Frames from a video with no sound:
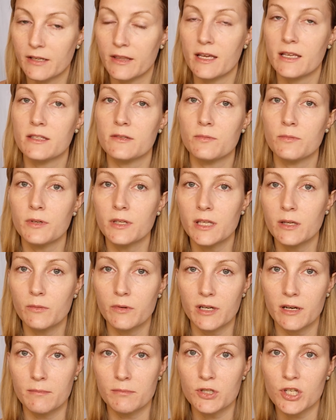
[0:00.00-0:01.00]
That's really
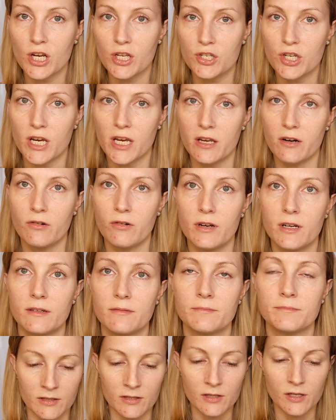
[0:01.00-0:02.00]
what I'm judging it on.
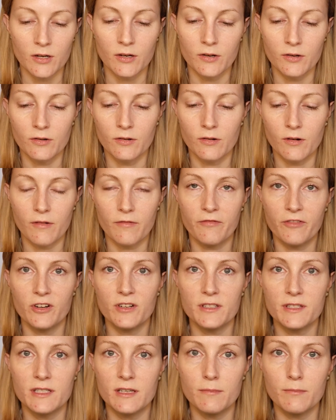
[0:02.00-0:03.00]
So
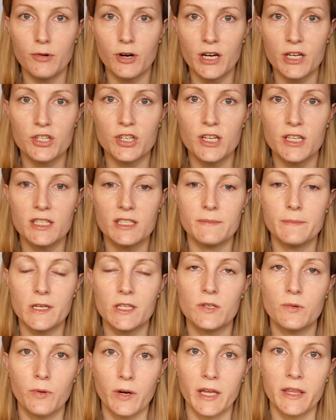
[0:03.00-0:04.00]
first impressions
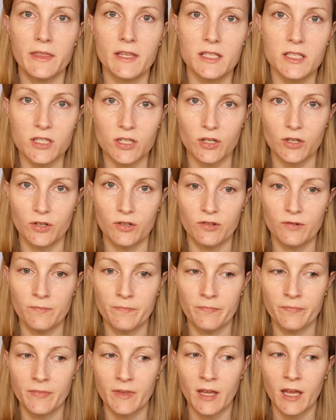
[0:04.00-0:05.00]
between the two,
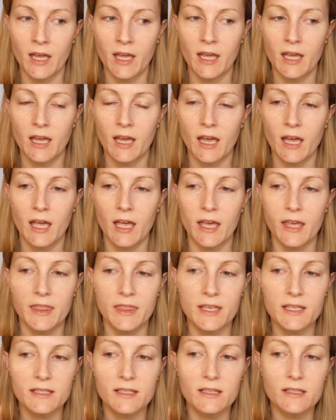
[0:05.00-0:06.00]

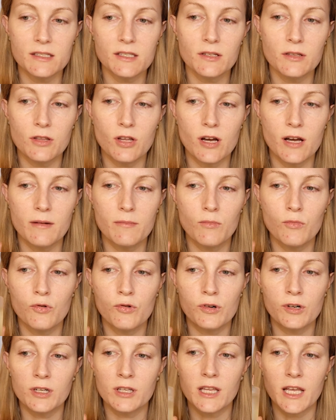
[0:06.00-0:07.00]
this is a lot
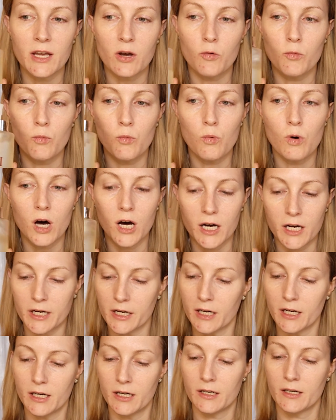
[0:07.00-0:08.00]
more like
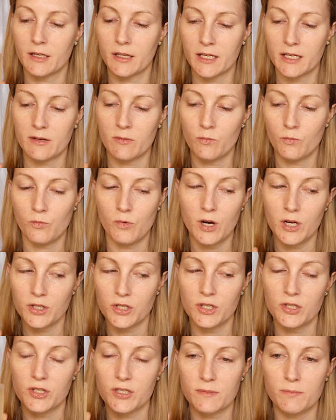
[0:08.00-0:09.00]
water. Like watch
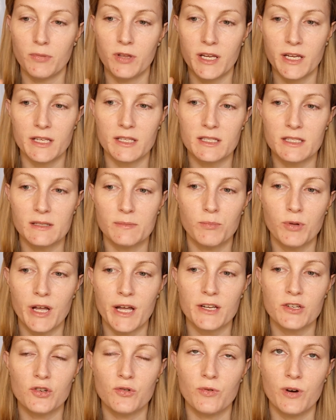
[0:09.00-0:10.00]
it just plain
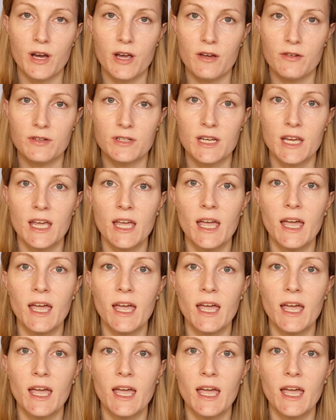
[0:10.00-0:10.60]
splash around.